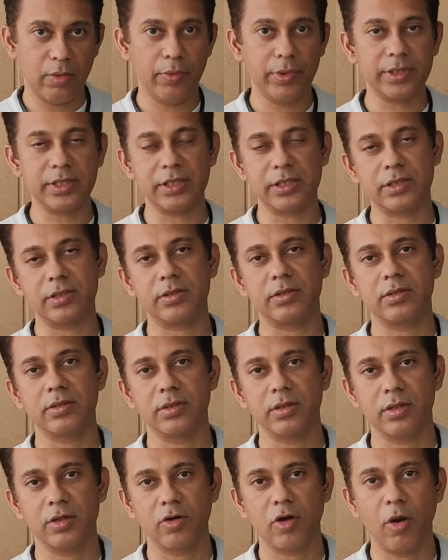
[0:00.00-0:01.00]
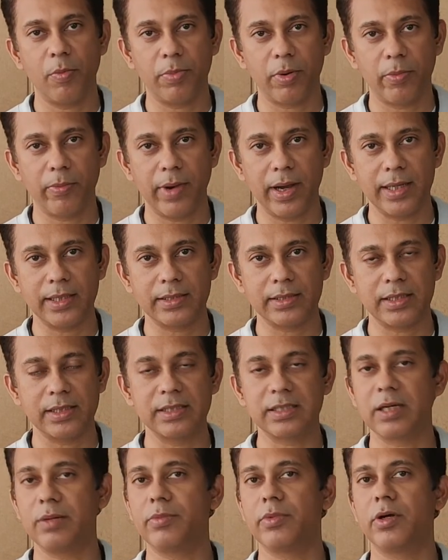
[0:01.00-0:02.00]
which is compromised
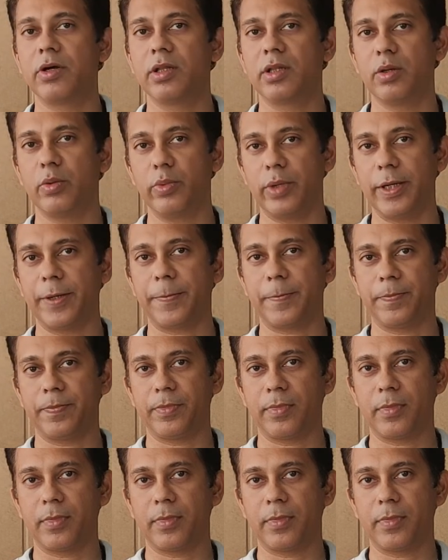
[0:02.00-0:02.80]
in some other way.